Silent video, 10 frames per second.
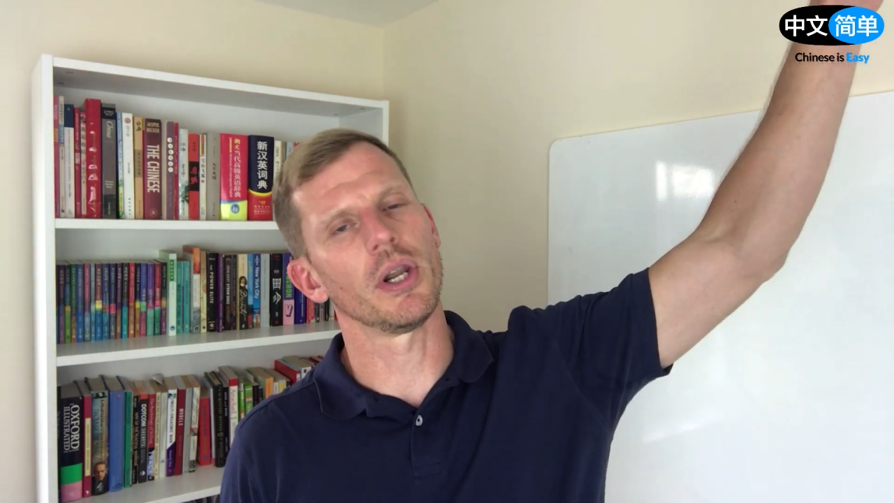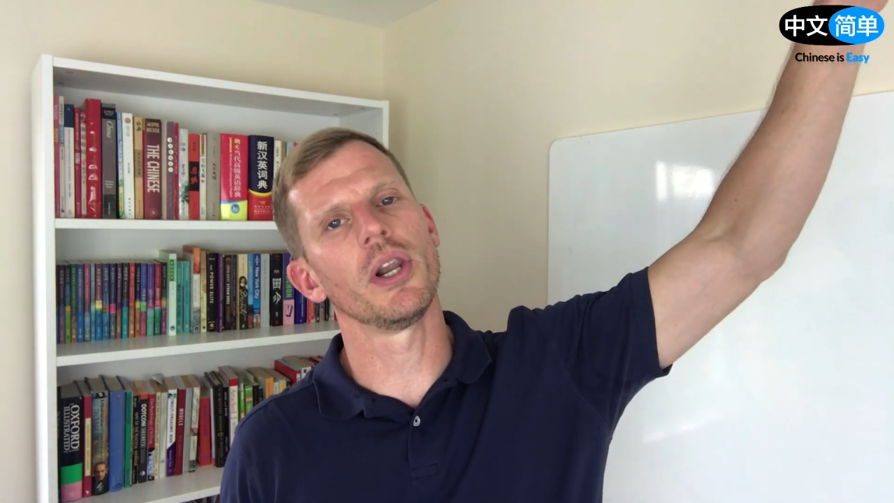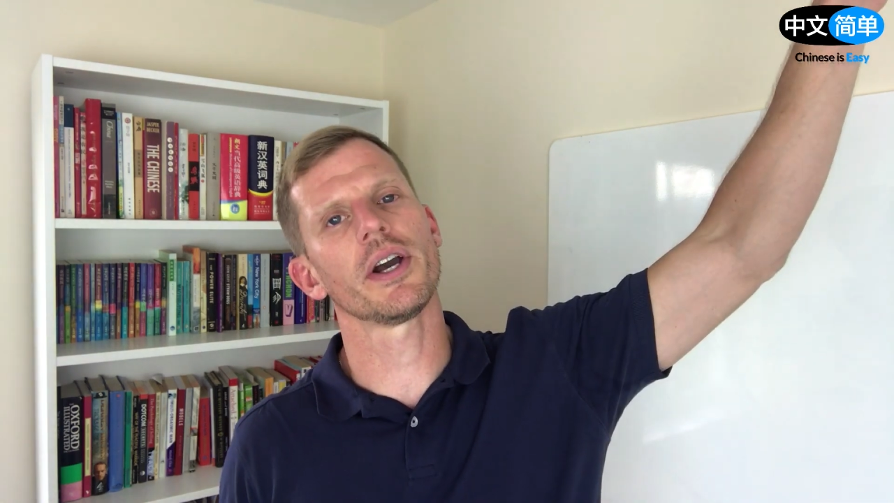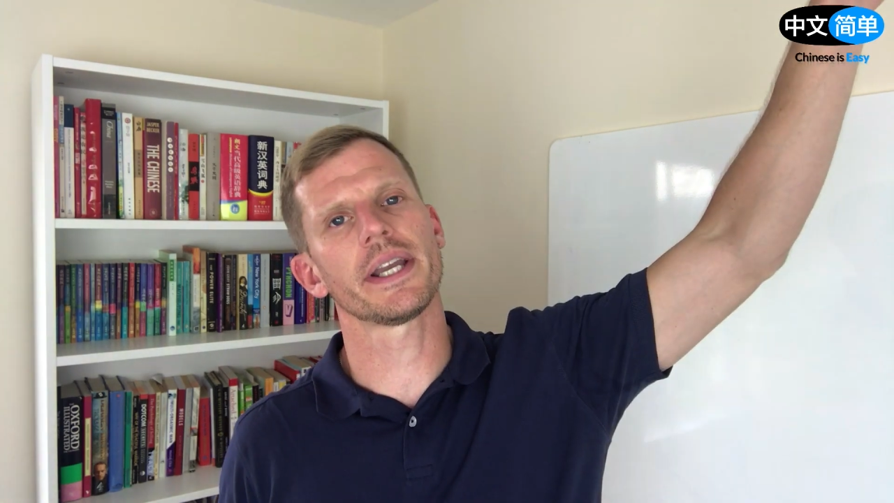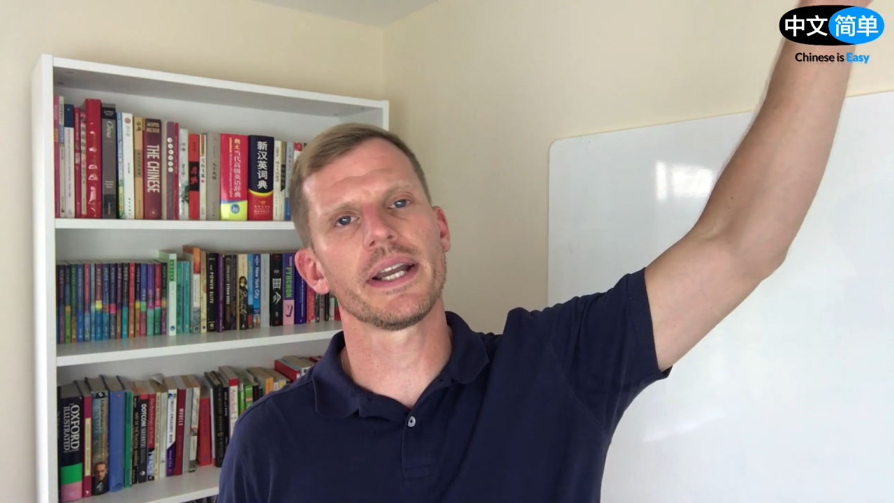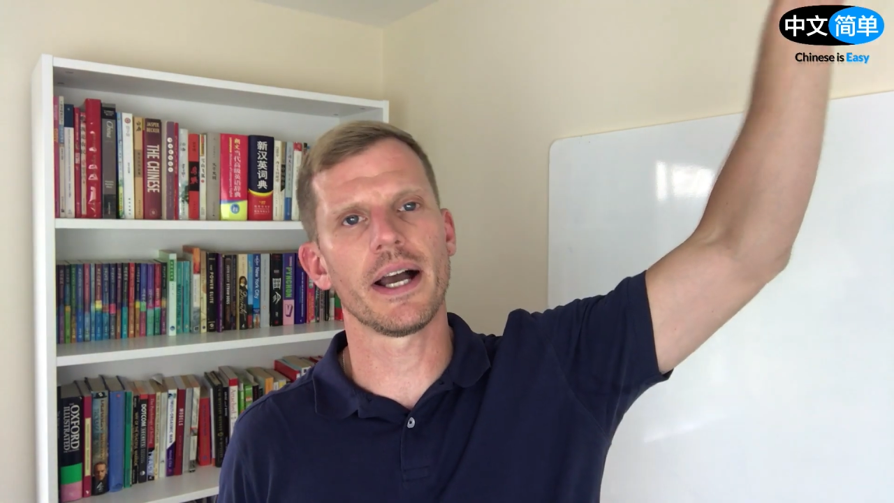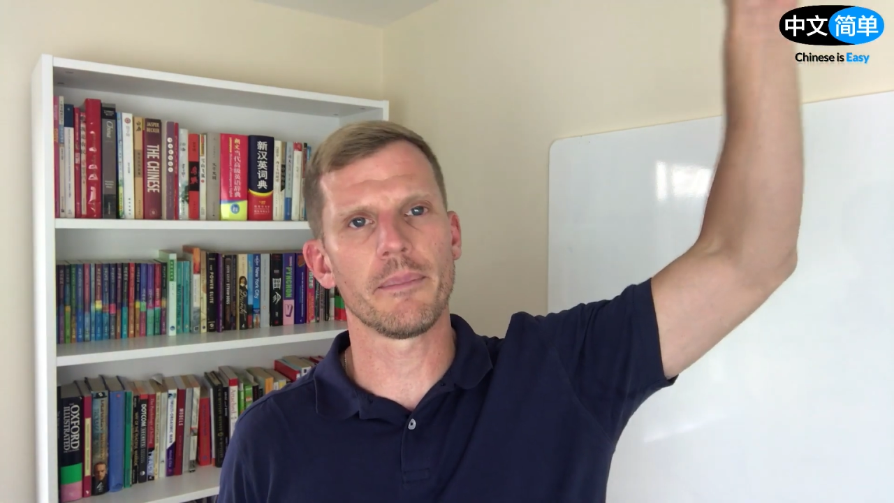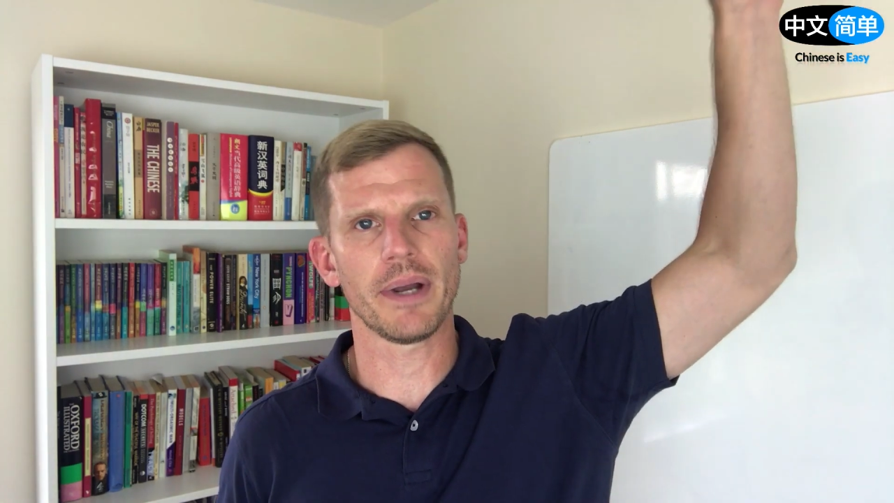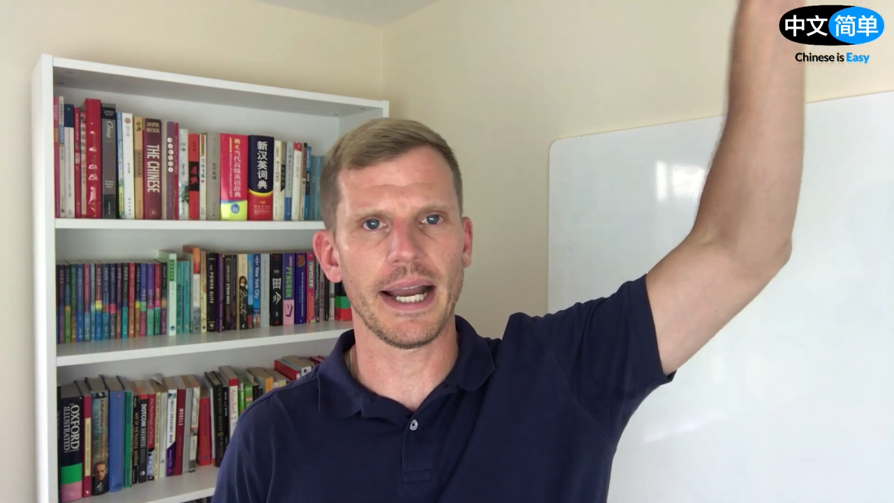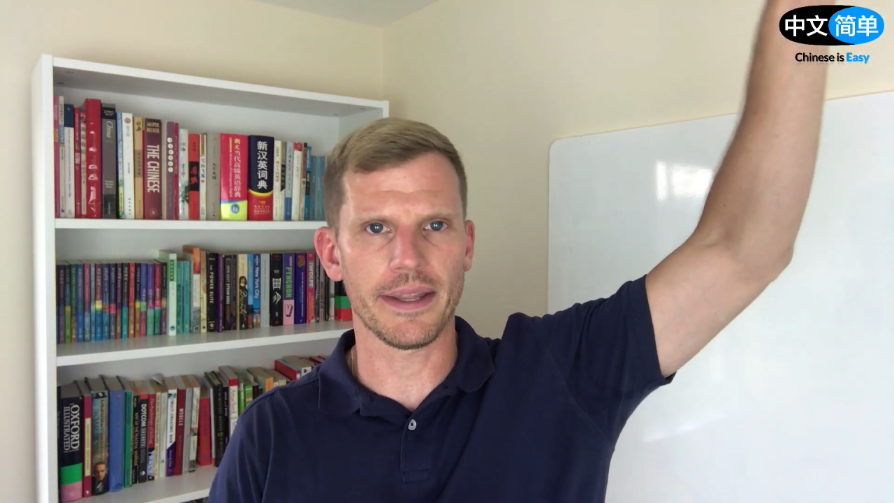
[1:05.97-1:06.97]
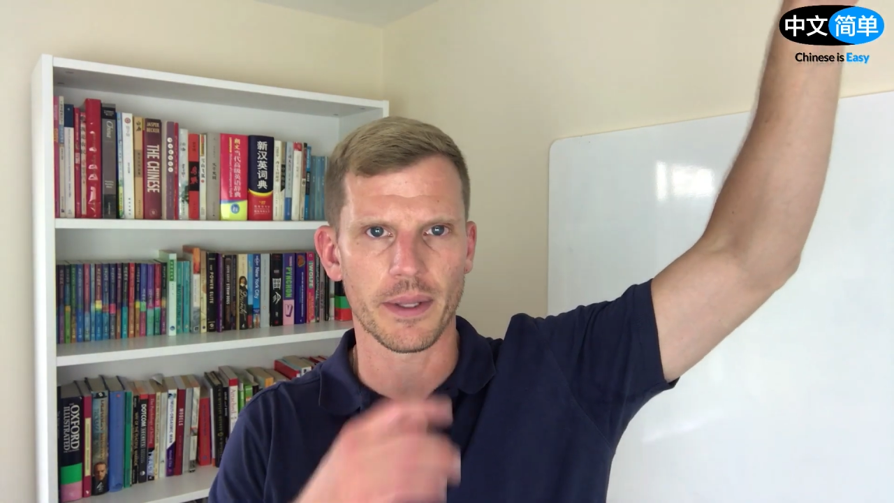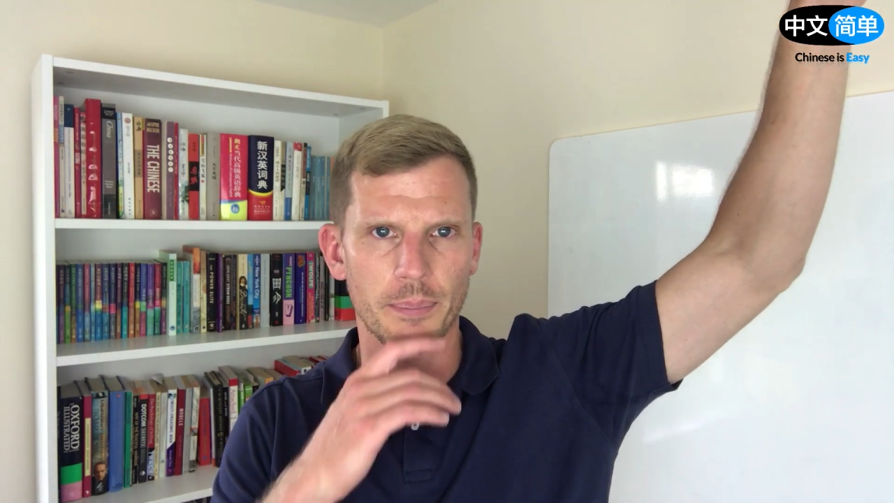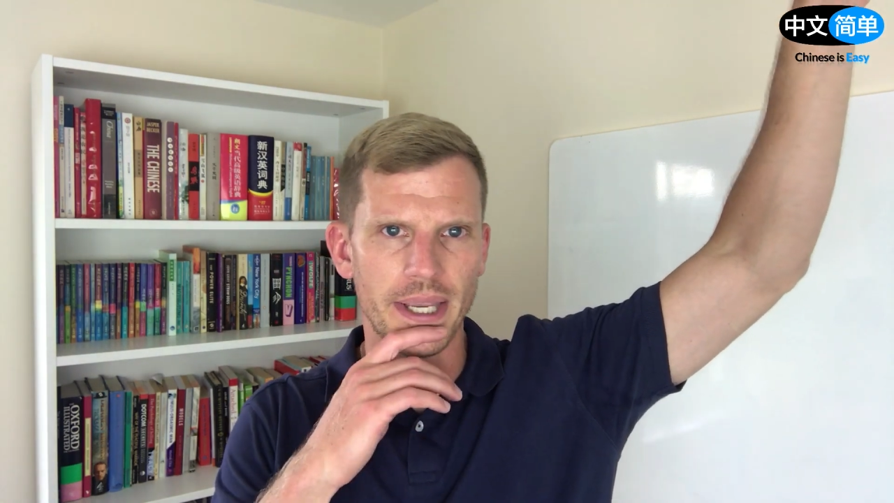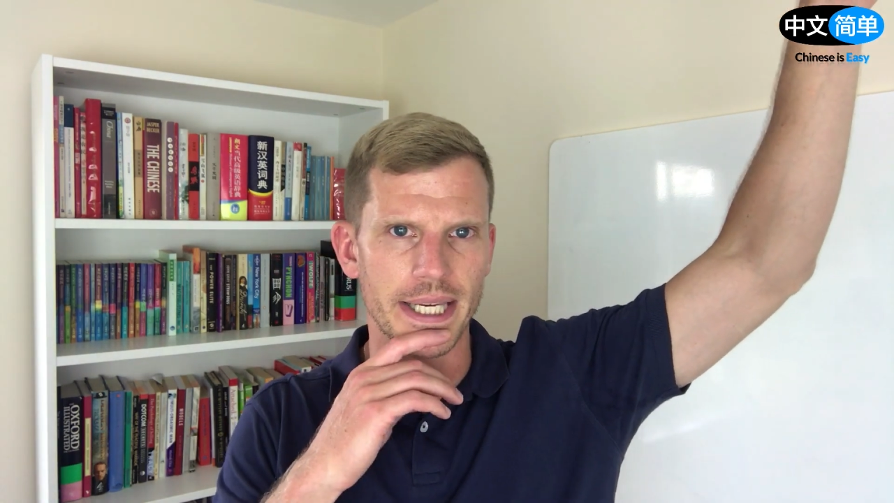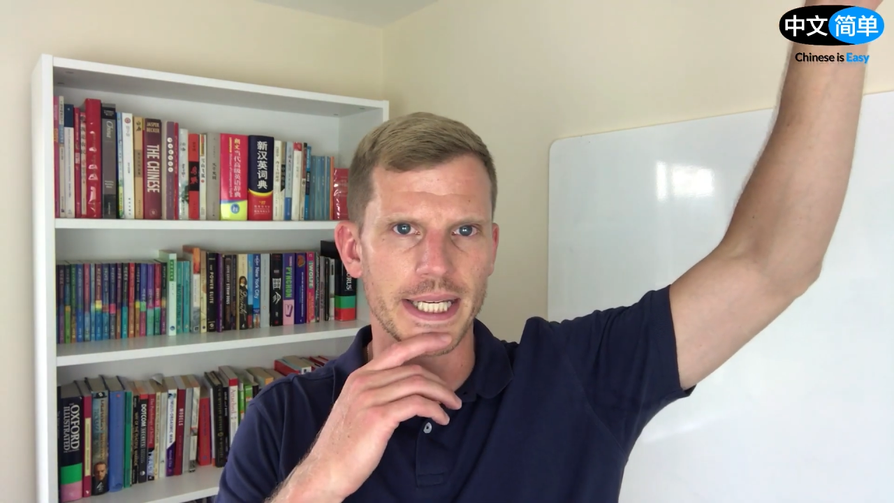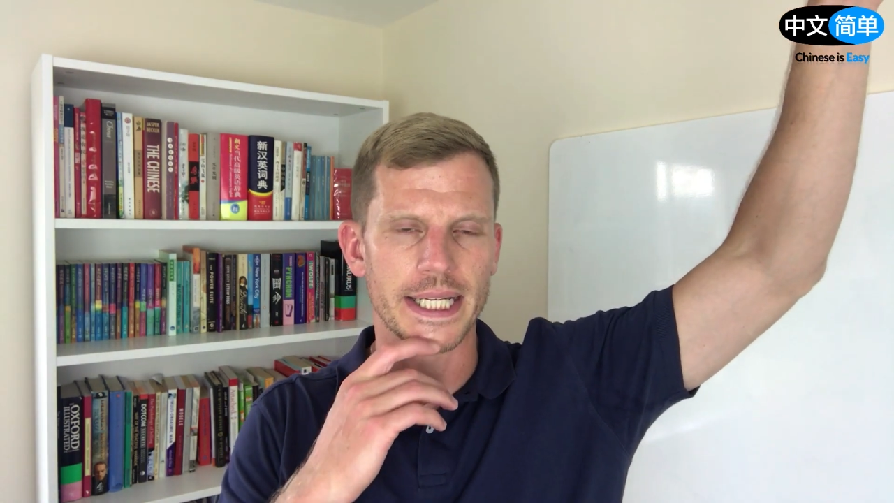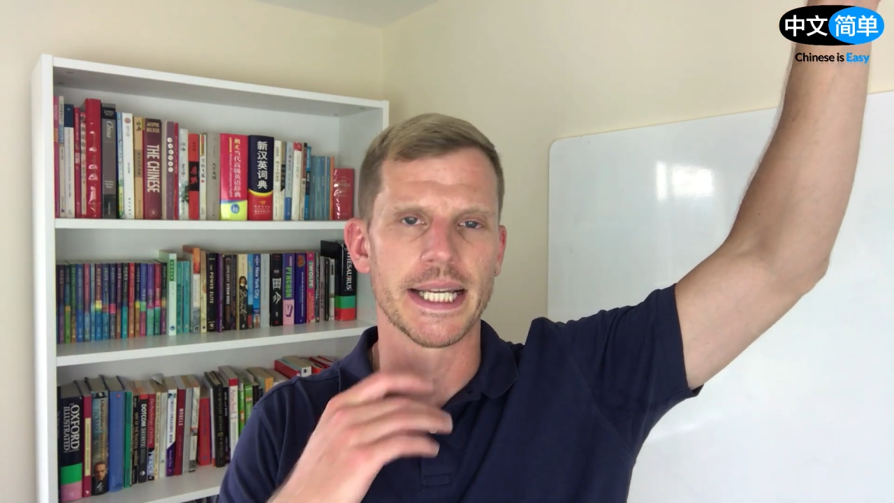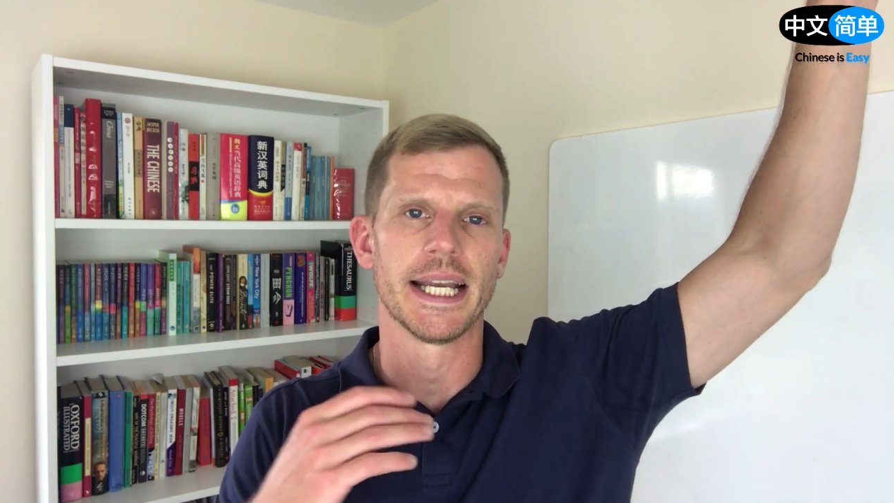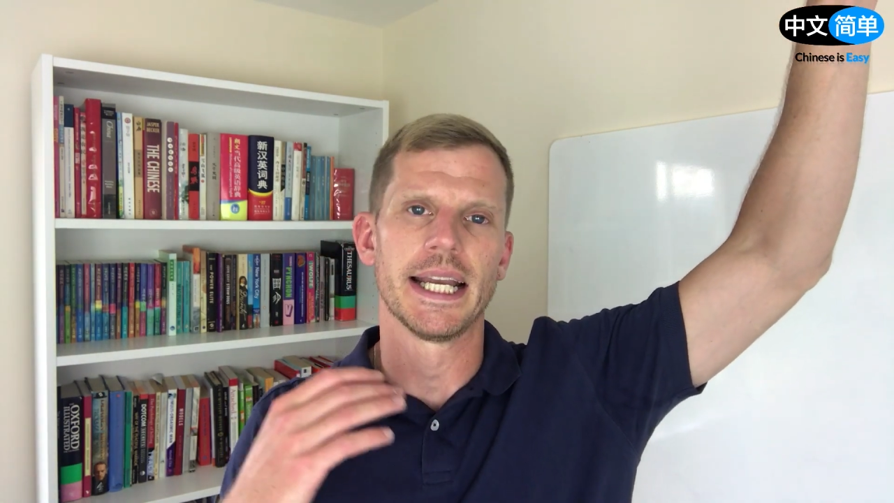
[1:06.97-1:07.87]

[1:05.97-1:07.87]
looking up at the peak